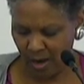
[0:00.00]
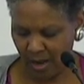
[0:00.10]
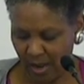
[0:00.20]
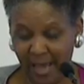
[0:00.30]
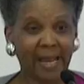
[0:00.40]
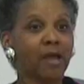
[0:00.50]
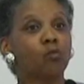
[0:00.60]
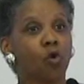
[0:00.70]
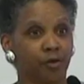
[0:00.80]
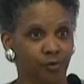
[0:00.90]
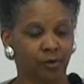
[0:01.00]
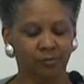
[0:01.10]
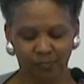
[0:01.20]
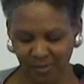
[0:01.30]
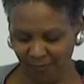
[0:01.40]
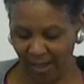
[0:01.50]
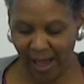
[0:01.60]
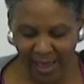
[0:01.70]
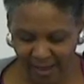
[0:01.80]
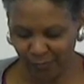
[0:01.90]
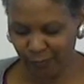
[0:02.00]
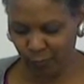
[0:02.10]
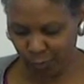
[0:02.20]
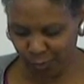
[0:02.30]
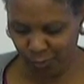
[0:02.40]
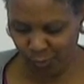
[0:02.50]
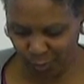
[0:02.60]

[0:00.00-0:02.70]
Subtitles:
And I wonder if I have the fortitude